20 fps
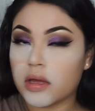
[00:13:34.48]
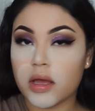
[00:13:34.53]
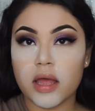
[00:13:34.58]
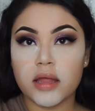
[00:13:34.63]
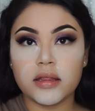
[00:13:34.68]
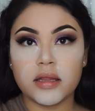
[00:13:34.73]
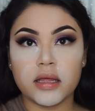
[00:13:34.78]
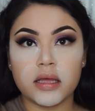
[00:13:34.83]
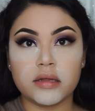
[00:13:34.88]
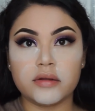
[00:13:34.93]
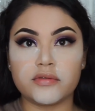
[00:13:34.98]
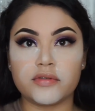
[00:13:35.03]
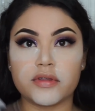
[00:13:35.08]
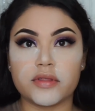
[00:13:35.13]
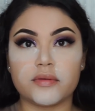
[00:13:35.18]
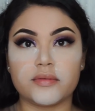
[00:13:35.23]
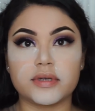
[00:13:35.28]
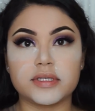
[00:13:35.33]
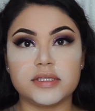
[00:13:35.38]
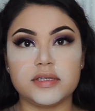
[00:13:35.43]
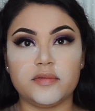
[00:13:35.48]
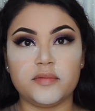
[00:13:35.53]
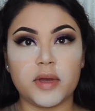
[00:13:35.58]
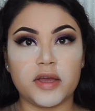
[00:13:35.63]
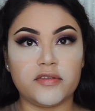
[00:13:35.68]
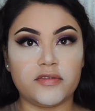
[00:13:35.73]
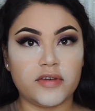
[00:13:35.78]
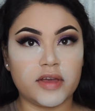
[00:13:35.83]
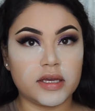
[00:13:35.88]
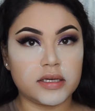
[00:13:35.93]
And then for the rest of
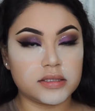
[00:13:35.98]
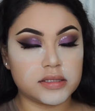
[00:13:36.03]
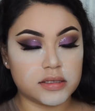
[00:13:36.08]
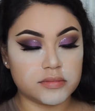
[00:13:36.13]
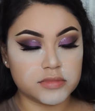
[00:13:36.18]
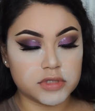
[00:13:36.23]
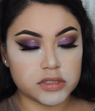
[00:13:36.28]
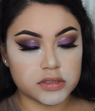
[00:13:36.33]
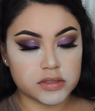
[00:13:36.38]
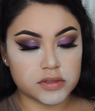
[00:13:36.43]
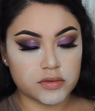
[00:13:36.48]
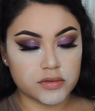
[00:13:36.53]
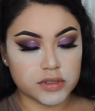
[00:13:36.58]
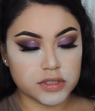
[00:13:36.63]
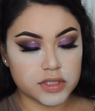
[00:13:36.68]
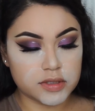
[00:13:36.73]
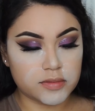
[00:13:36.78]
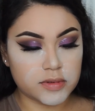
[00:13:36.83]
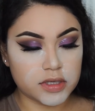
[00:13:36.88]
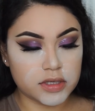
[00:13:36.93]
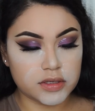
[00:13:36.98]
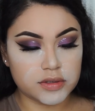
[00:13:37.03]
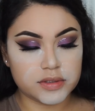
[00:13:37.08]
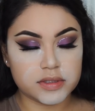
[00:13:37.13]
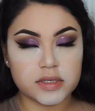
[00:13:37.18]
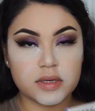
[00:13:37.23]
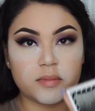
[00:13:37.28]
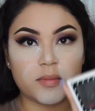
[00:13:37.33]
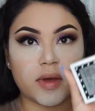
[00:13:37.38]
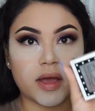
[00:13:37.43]
my face, I'm just going to be
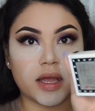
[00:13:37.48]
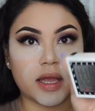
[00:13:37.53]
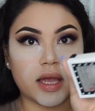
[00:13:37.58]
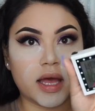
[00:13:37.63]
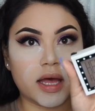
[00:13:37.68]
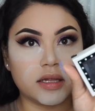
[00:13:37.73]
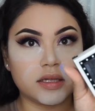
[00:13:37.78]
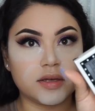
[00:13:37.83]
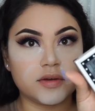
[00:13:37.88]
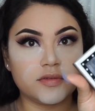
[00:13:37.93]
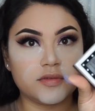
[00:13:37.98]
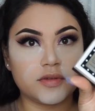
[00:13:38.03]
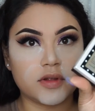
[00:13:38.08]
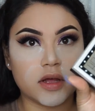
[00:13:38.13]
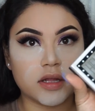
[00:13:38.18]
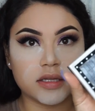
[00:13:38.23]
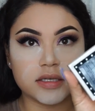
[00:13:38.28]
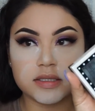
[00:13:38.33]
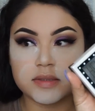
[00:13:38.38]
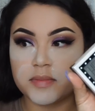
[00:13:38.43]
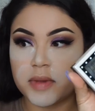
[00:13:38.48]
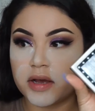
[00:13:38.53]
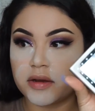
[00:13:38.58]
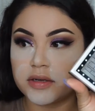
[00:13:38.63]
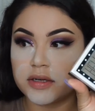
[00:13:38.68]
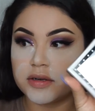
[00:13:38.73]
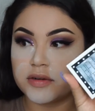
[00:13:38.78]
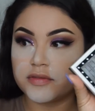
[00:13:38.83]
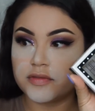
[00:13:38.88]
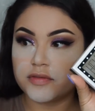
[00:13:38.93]
using my Hello Flawless
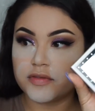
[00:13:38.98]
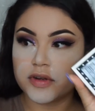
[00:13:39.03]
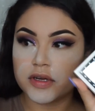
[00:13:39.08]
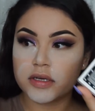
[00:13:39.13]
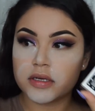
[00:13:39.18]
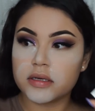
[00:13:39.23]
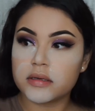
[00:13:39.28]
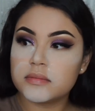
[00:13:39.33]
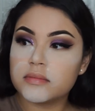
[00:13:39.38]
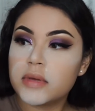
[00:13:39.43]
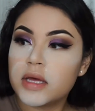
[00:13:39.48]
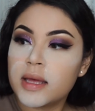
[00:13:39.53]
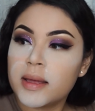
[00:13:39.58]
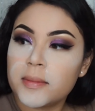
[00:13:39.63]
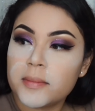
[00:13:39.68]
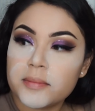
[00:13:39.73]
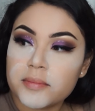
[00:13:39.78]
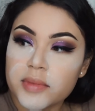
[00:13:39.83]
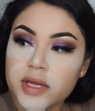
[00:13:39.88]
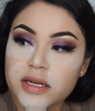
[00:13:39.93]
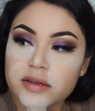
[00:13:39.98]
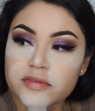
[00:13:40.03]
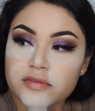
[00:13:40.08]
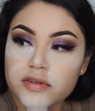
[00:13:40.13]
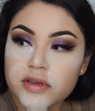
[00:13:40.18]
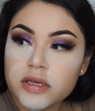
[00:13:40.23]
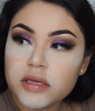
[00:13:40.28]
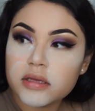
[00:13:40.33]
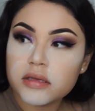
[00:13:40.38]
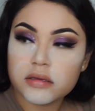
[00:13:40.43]
powder from
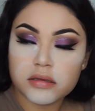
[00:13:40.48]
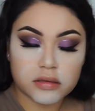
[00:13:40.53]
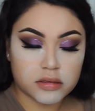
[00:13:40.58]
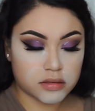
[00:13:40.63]
Benefit.